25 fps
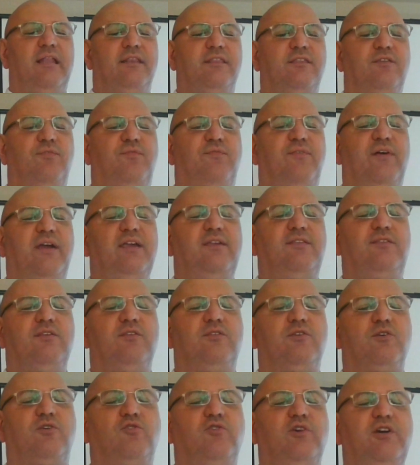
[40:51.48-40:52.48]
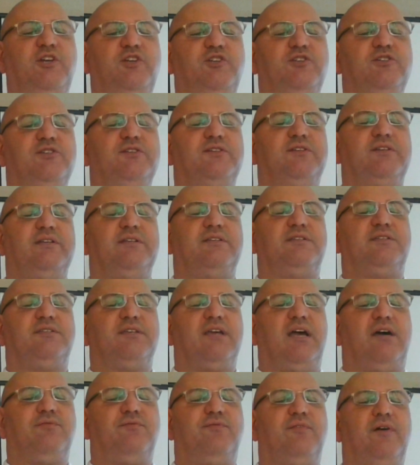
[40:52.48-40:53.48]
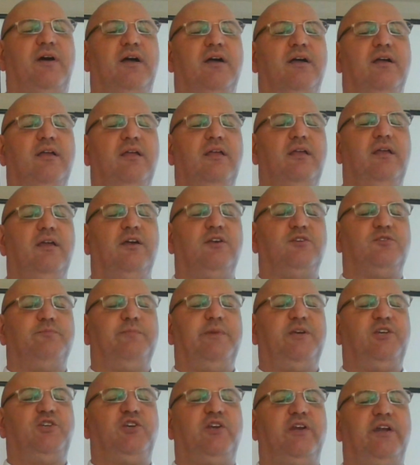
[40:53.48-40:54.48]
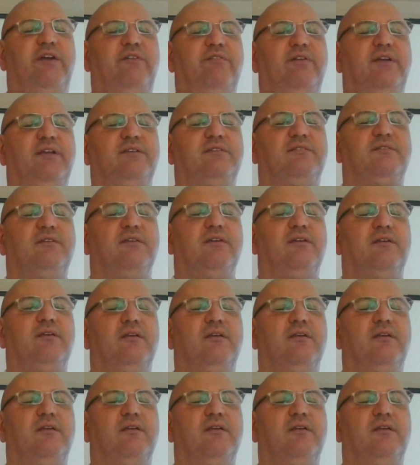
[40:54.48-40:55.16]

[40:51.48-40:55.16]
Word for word: the faith of the Christians that suffer as missionaries,